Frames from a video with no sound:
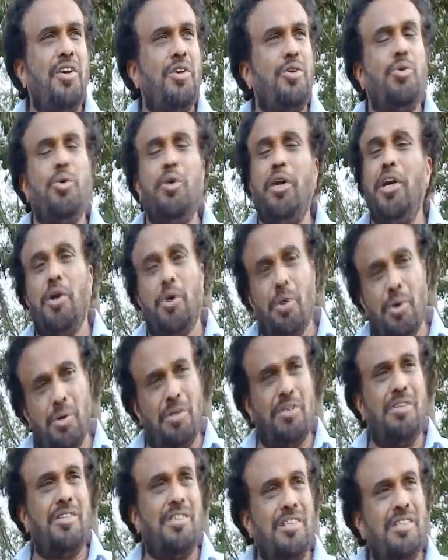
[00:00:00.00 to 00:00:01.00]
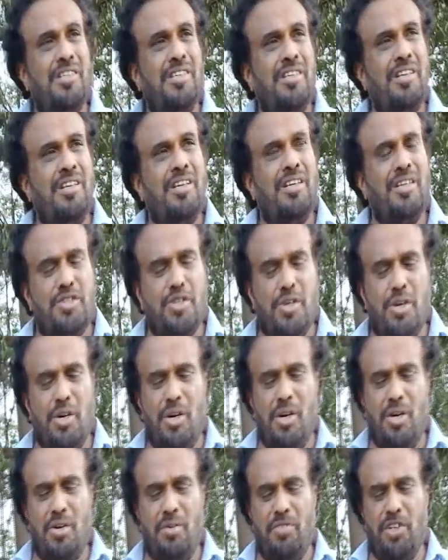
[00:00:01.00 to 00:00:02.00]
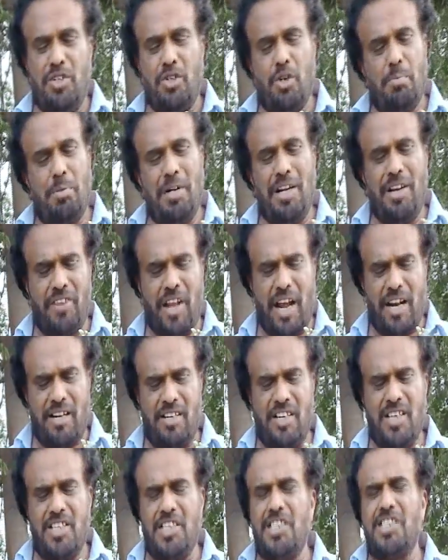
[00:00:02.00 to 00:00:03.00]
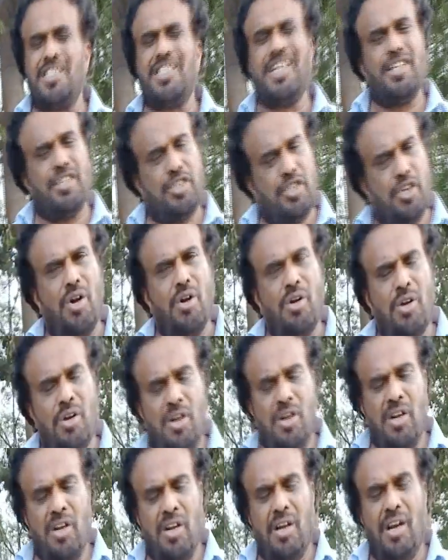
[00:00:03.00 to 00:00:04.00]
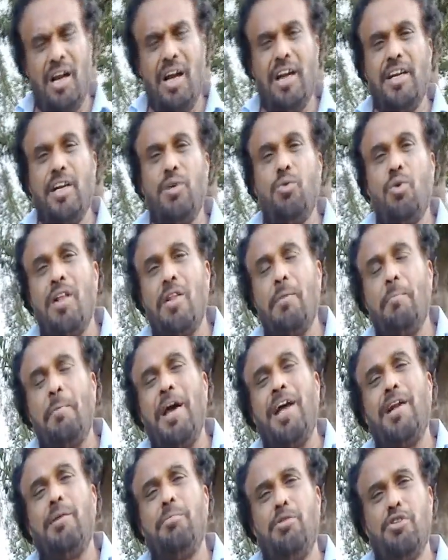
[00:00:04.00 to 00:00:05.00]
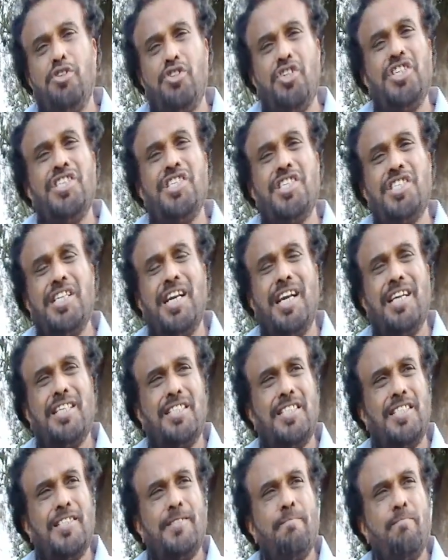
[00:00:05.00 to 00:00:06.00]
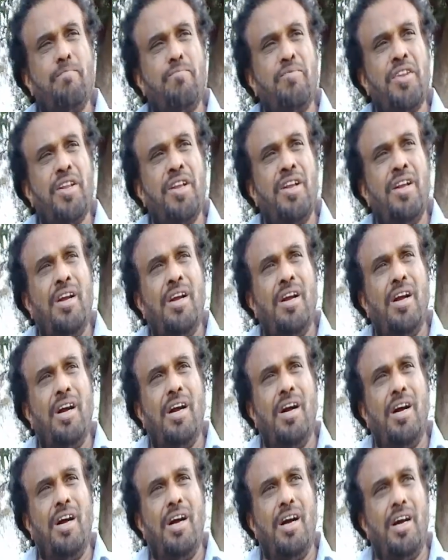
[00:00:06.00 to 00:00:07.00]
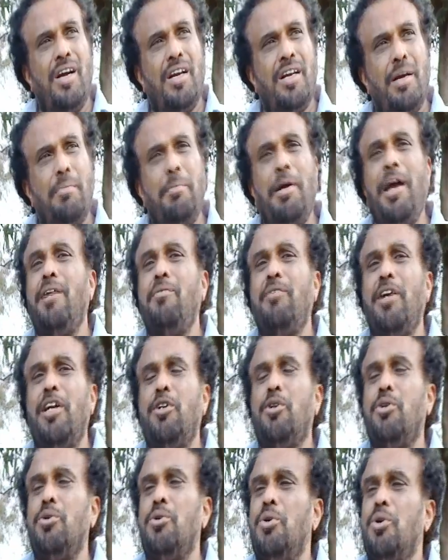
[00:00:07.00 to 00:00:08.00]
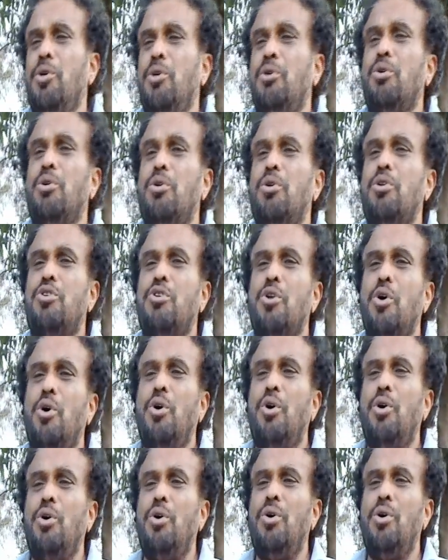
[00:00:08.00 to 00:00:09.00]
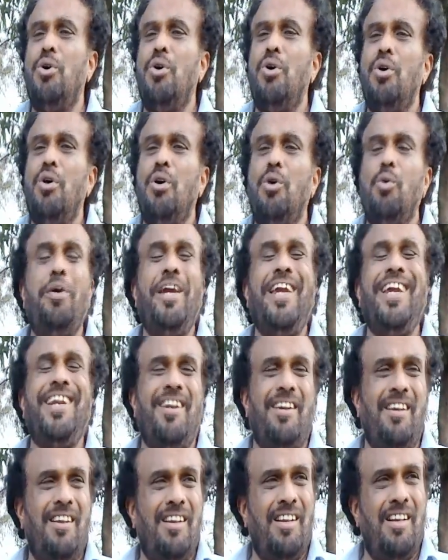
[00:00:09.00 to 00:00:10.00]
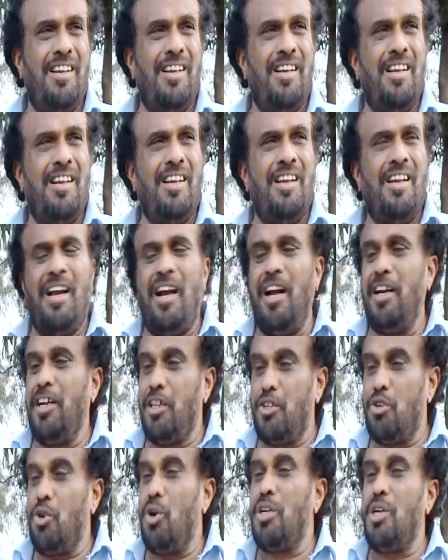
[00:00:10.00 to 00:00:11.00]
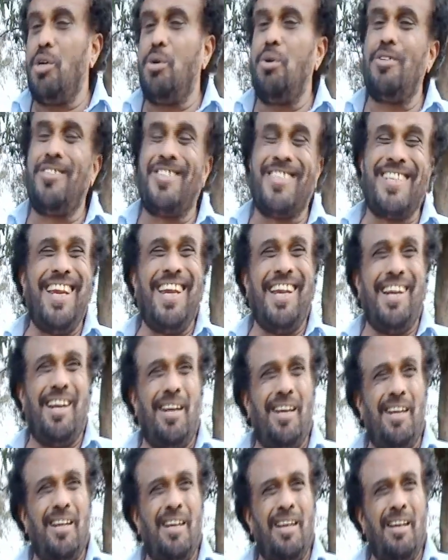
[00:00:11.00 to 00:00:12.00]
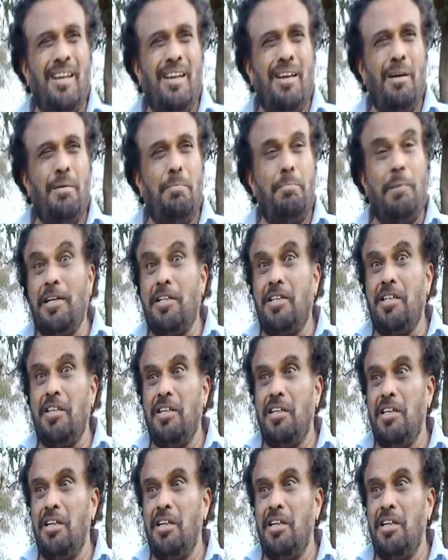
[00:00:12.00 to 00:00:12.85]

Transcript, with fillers: doing good. So we should believe that. Jesus thinks so. And in one of the parables, Jesus says, uh, a man went to sow wheat and he saw the good seed, but